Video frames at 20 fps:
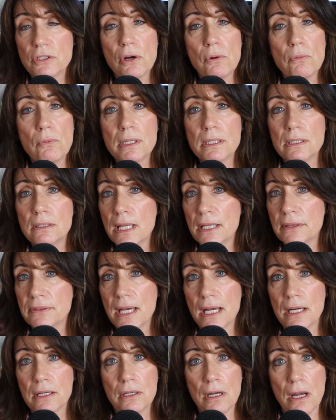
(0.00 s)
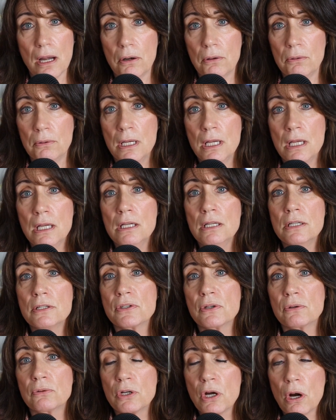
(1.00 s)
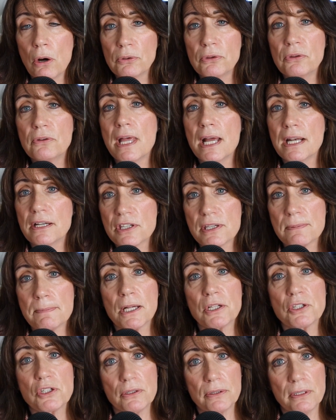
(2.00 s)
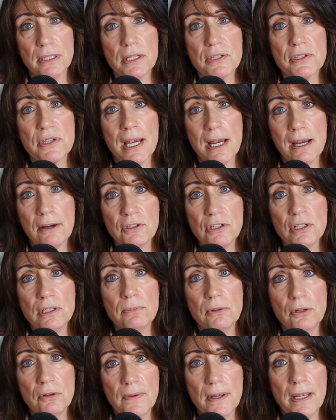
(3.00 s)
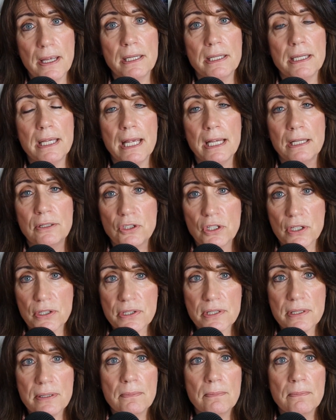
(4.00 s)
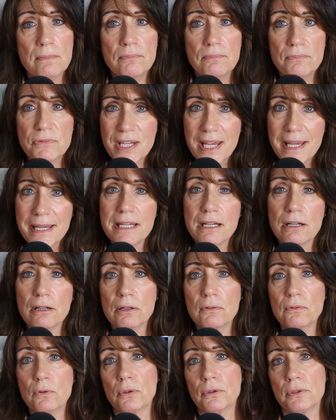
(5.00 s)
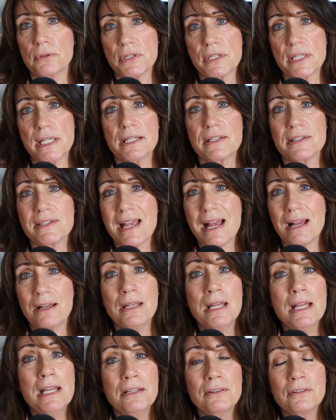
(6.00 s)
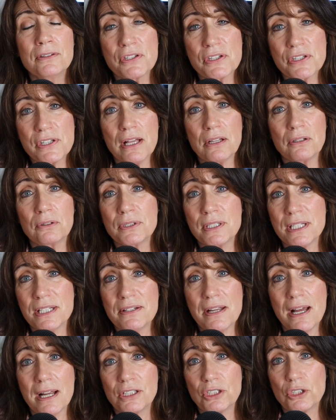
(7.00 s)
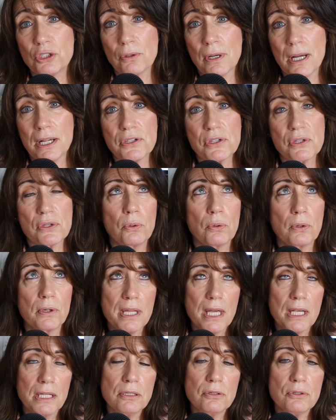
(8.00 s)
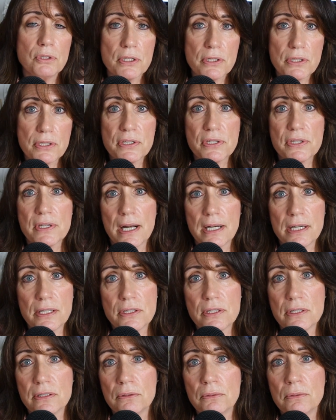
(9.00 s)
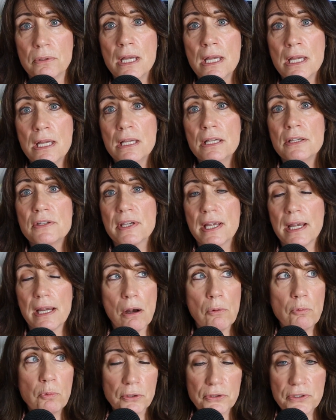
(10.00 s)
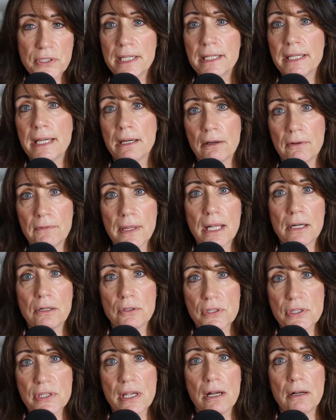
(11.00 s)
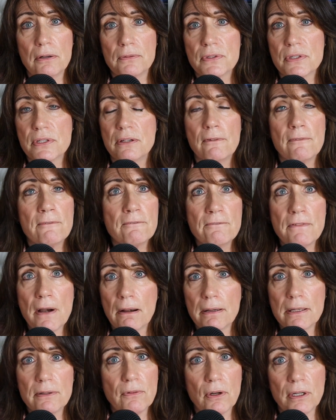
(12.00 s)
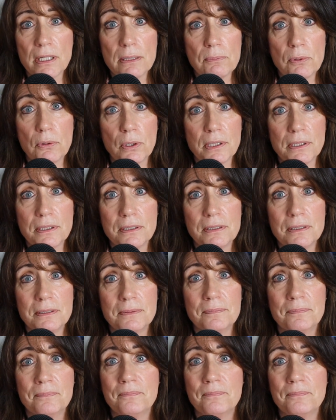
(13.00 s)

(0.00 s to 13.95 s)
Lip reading: You don't want to let that go. So go through that inspection list after you move in and just take care of all those things that the seller did not address or that you just decided to say, we'll take care of that ourselves. Very, very important.